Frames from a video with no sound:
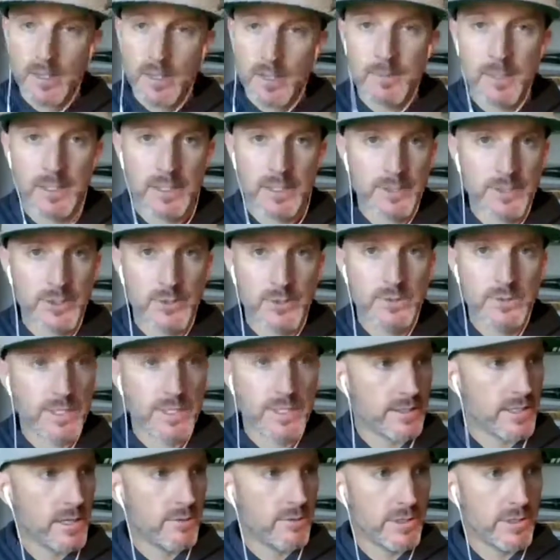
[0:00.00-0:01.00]
I'm gonna let you
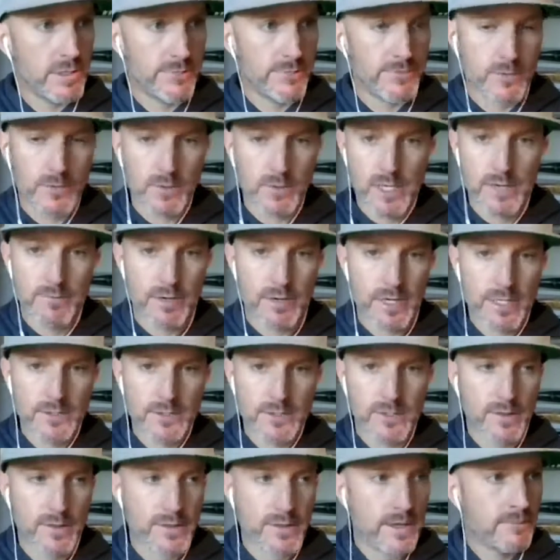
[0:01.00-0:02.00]
take that one if you have an
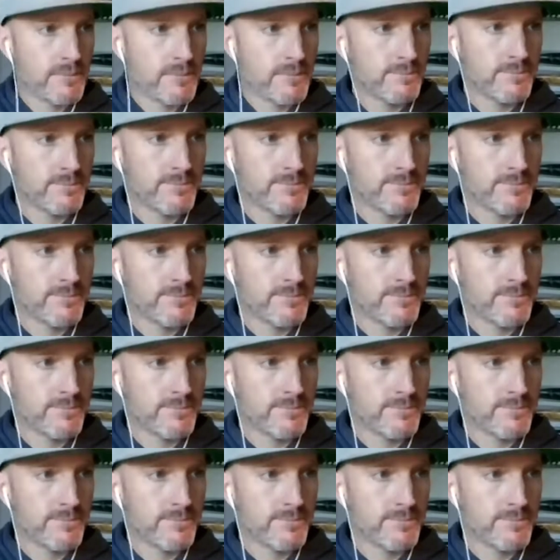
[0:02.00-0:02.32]
answer to that.